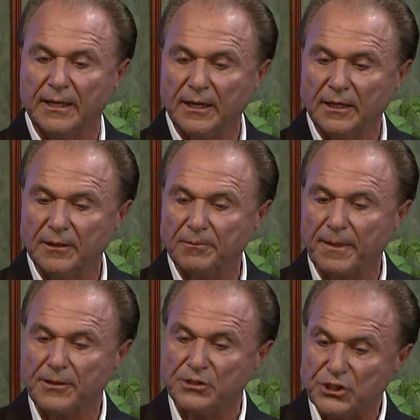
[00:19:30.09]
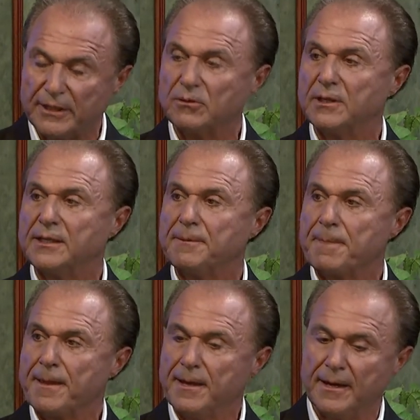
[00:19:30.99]
Uh, generally,
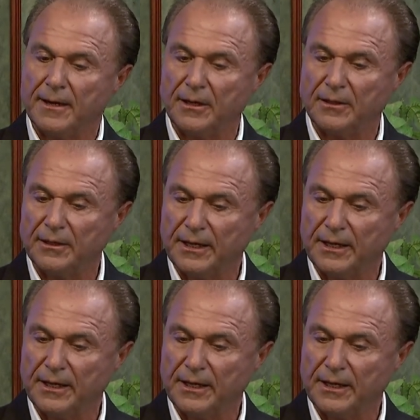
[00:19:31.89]
uh,